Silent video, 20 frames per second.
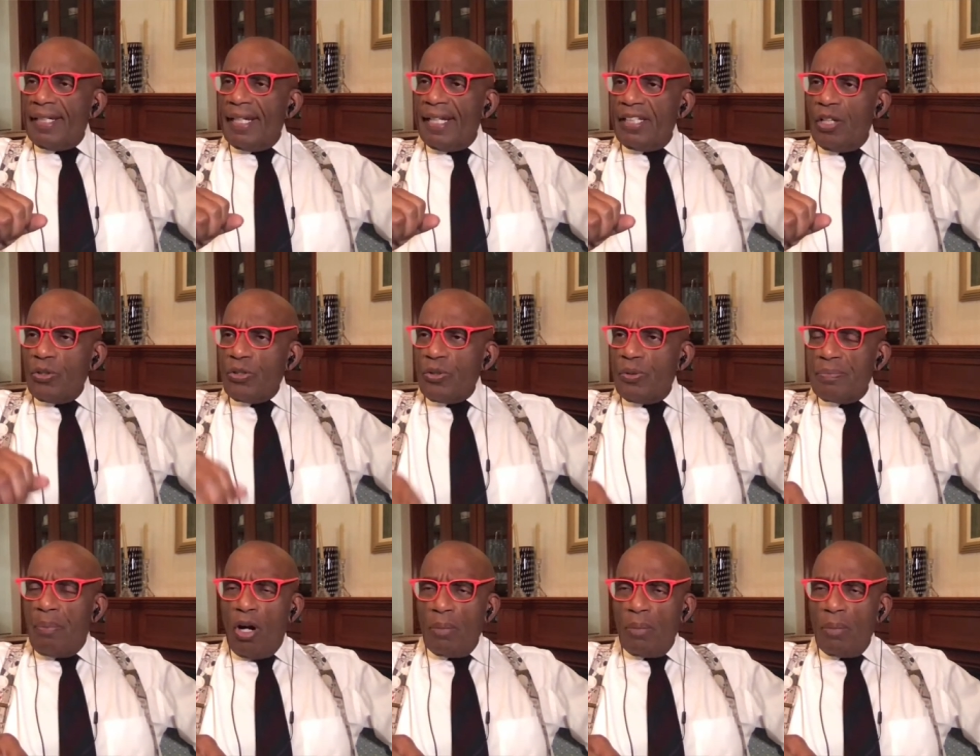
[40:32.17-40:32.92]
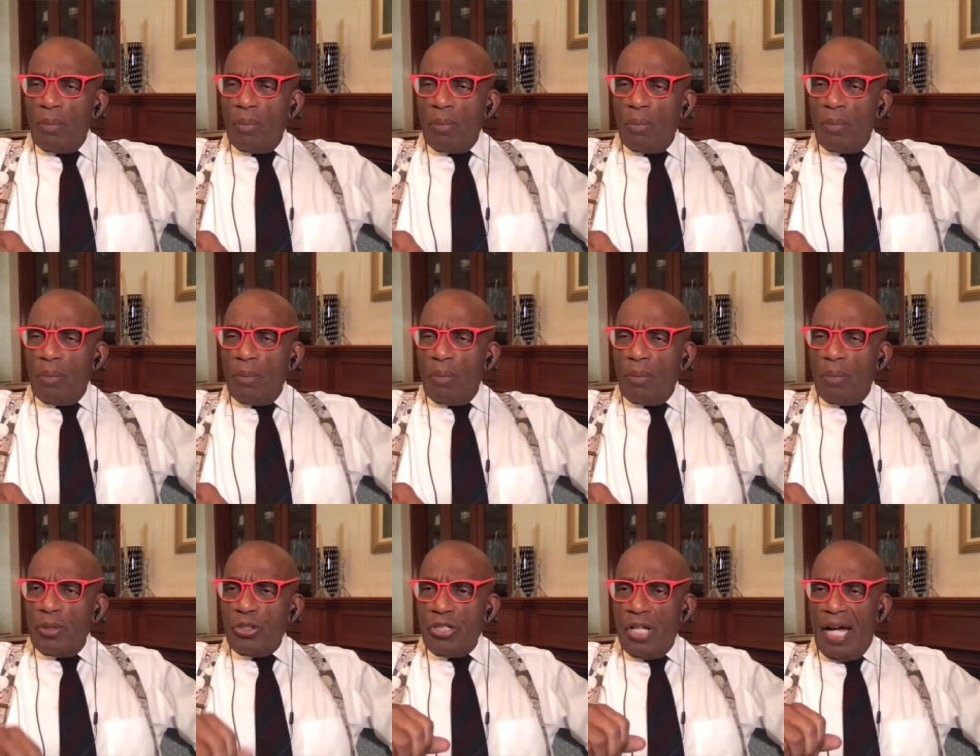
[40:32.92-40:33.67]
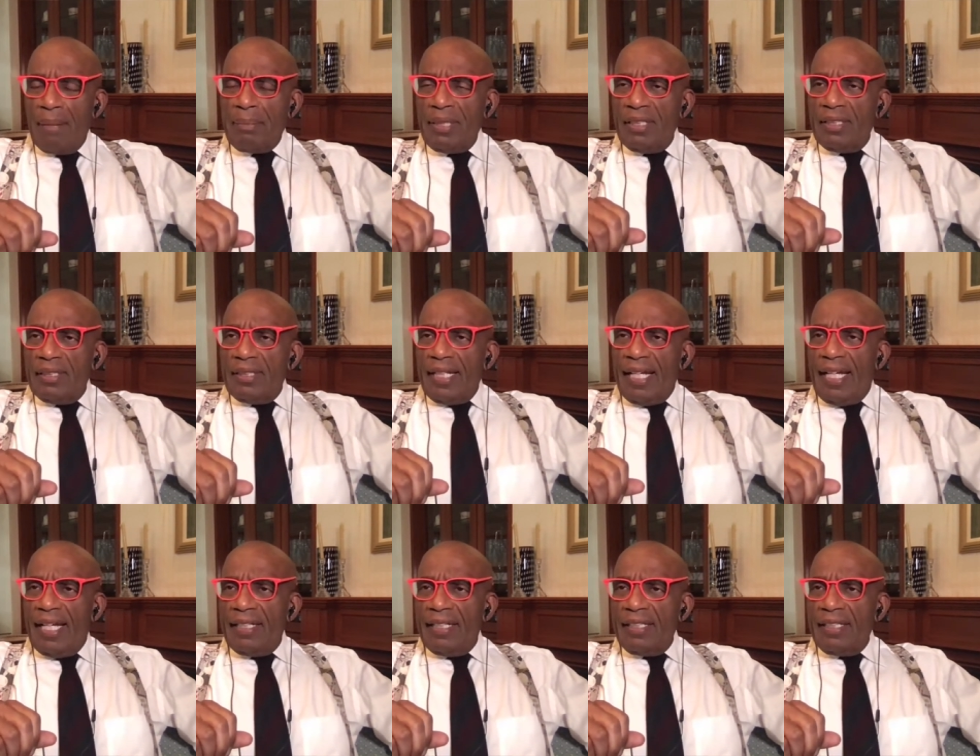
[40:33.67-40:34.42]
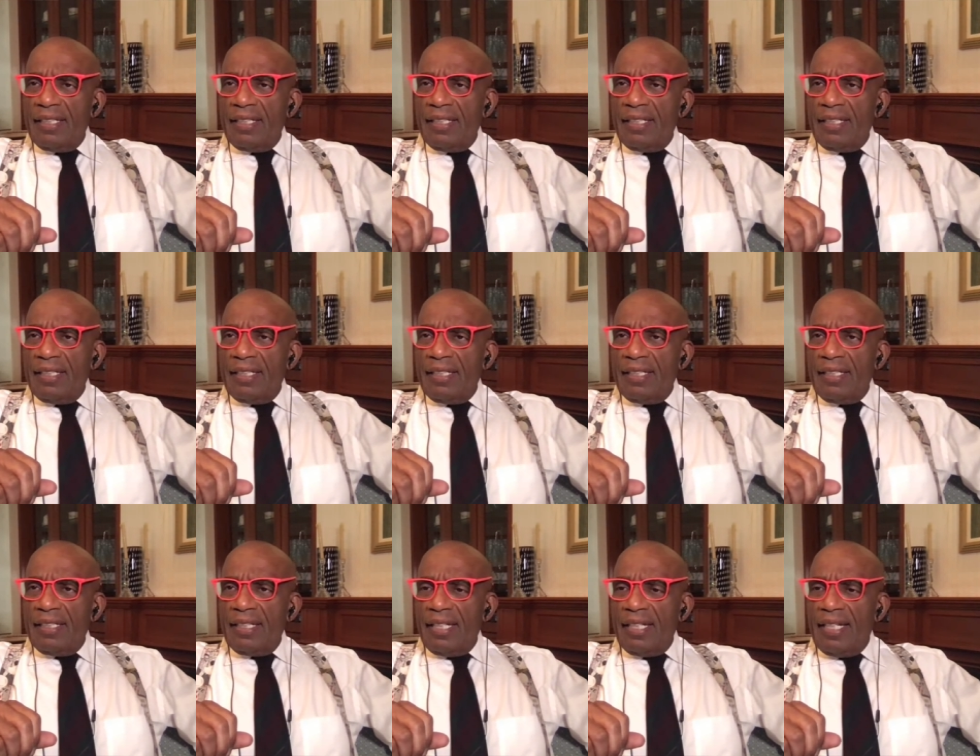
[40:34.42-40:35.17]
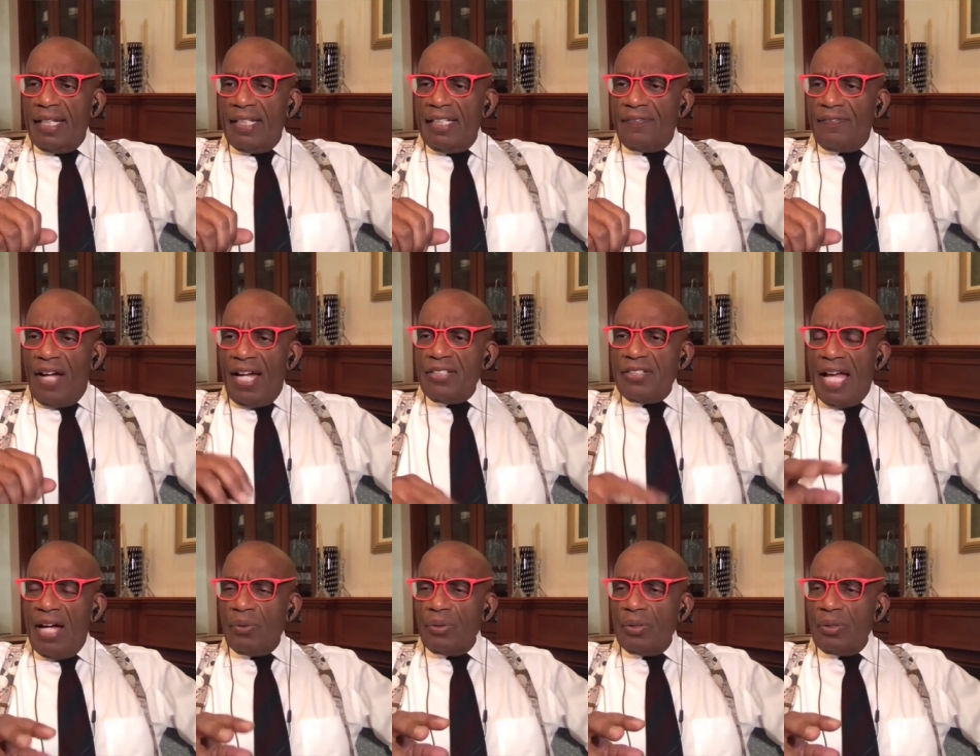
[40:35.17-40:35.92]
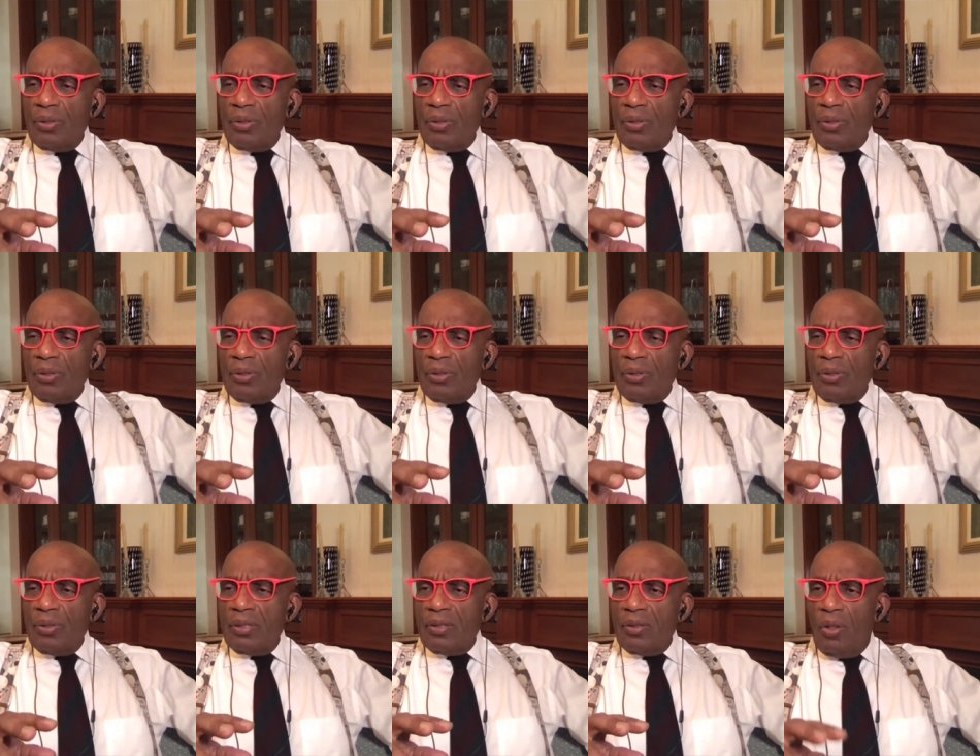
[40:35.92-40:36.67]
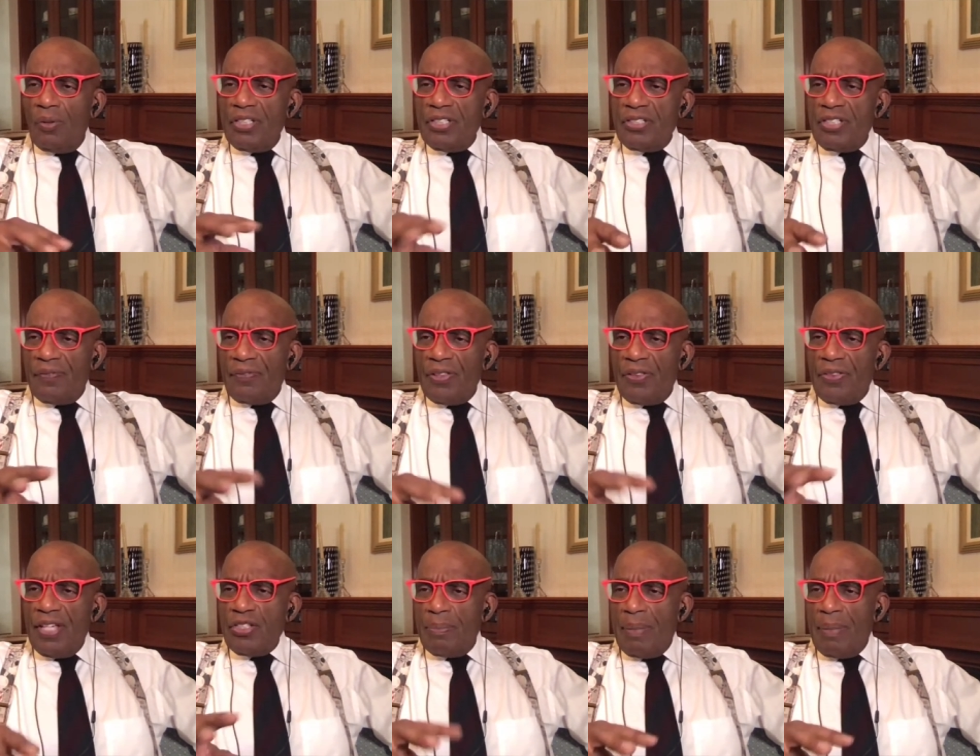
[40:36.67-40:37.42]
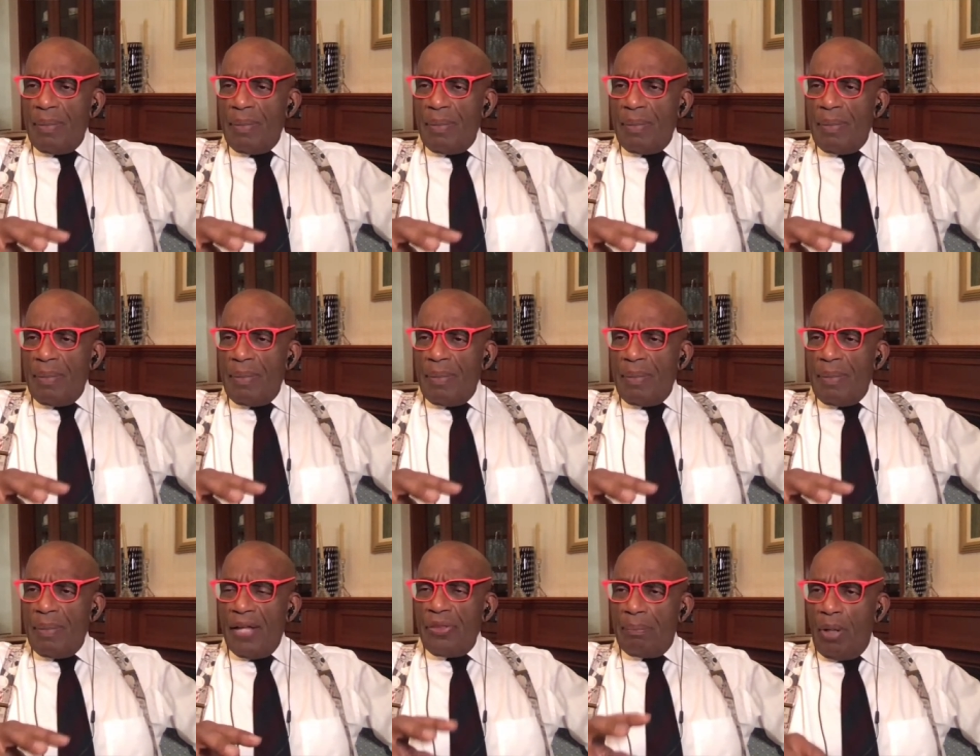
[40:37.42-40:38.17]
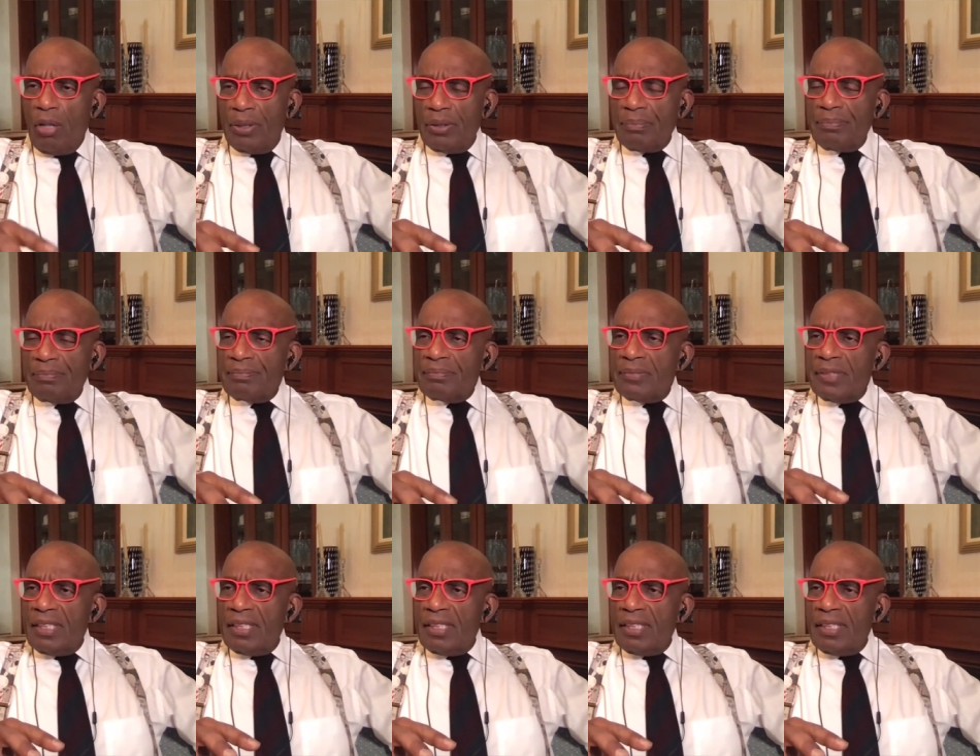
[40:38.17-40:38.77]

And he goes to his barber shop and and he finds out all these different things about the barber,